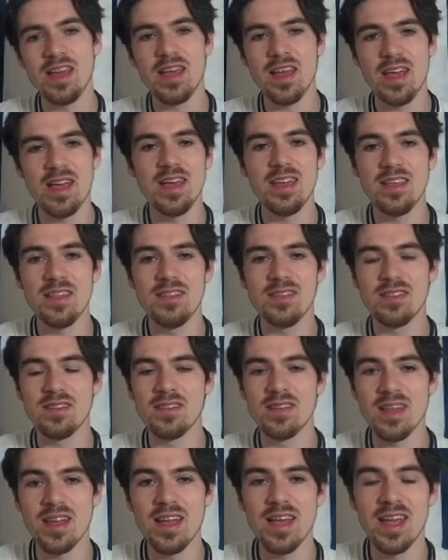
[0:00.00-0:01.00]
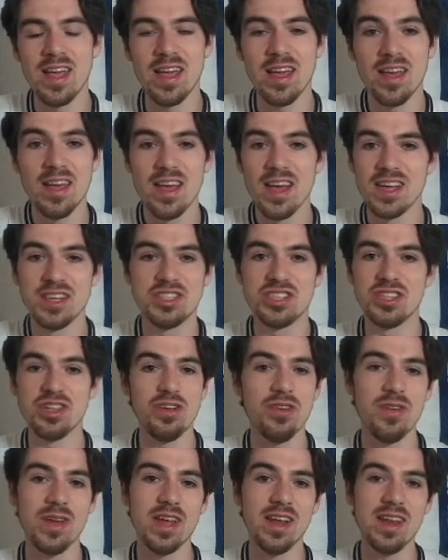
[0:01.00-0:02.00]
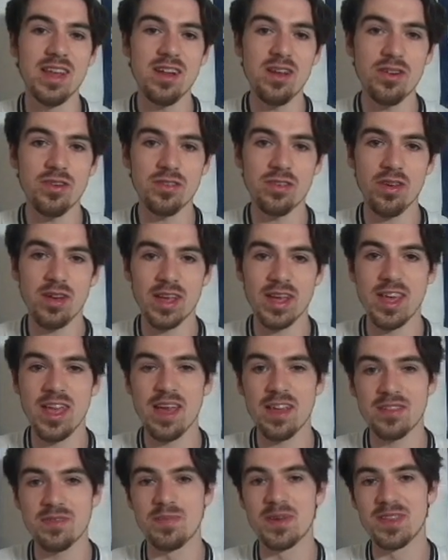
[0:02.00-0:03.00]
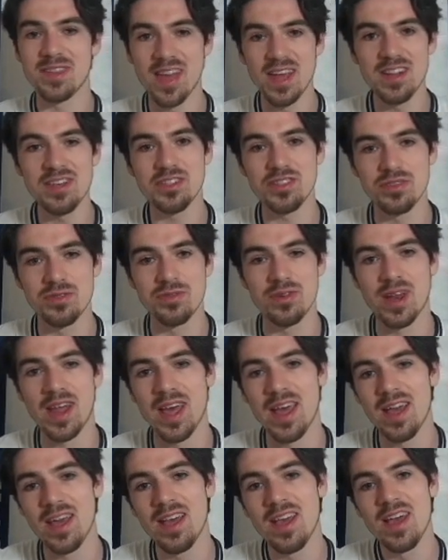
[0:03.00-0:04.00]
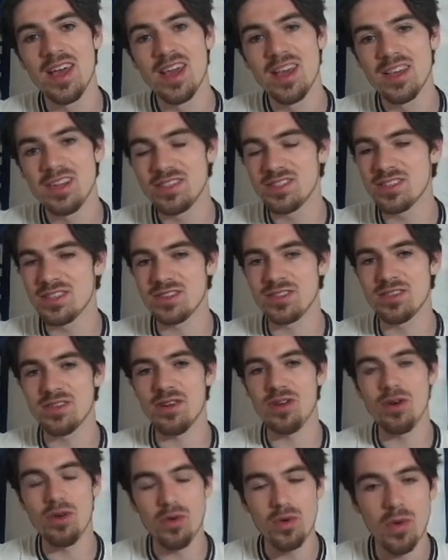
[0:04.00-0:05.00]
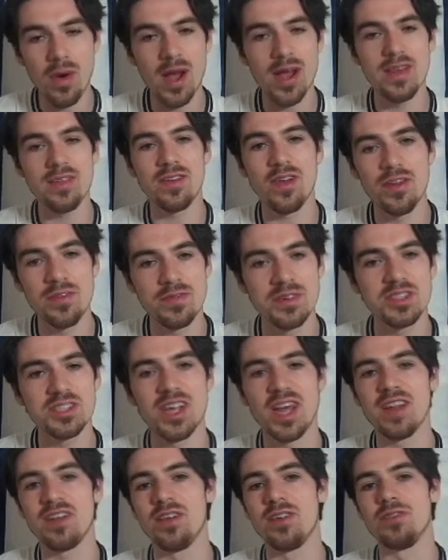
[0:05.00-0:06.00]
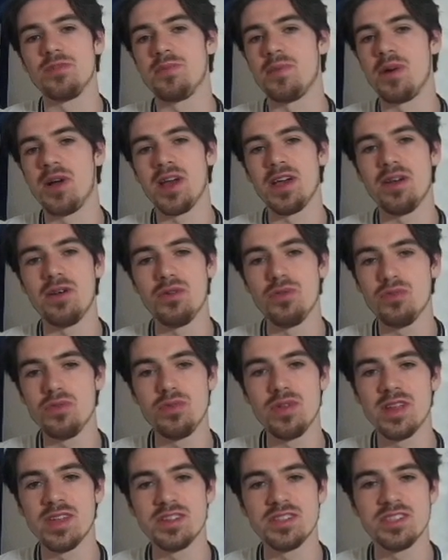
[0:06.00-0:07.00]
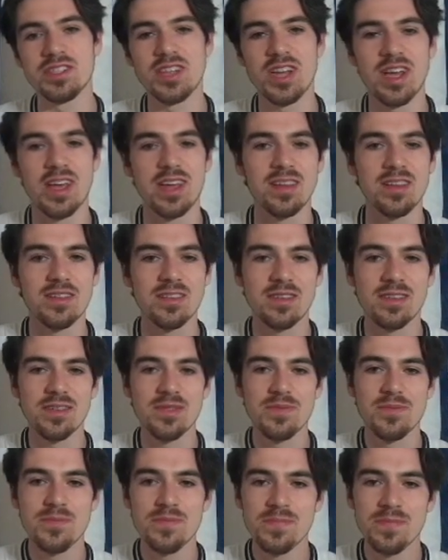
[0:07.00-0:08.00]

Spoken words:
his shooting, he looks like he has potential there. It's just always overshadowed by all this shit.